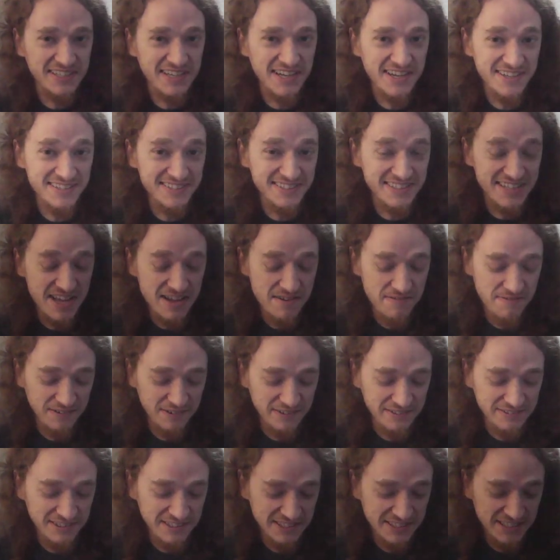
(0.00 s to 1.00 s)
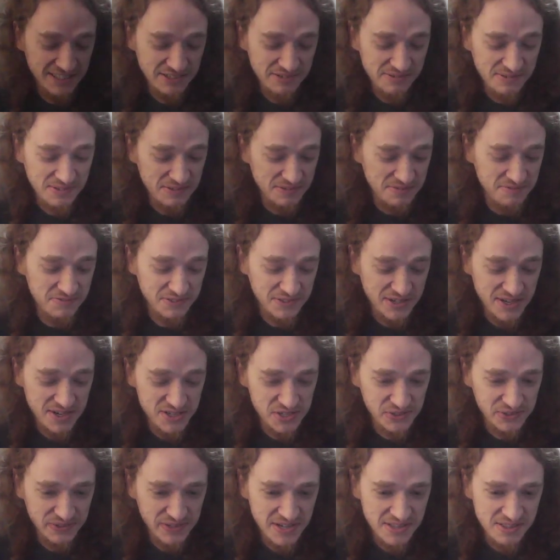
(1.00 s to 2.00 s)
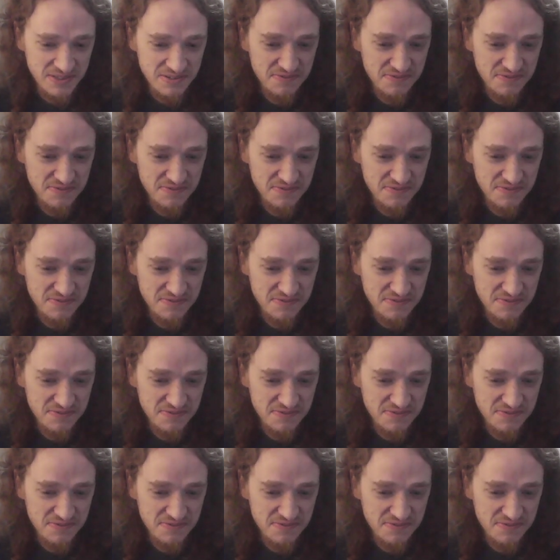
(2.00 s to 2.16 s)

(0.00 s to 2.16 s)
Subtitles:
I definitely did it with a flashlight the